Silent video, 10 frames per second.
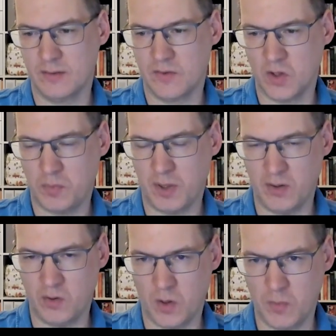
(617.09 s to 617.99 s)

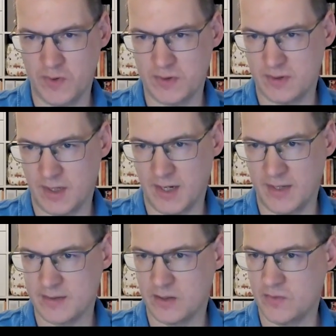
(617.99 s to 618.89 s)
third-party commerce has
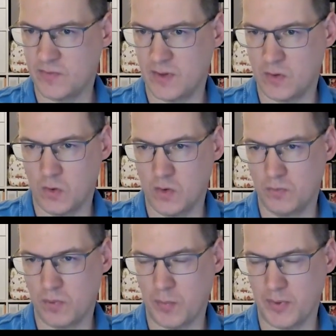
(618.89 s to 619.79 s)
a different own
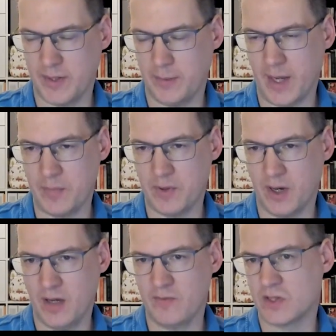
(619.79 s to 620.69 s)
proprietary
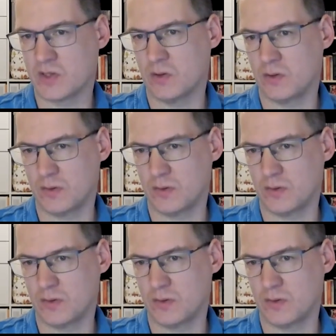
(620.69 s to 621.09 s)
API, which is not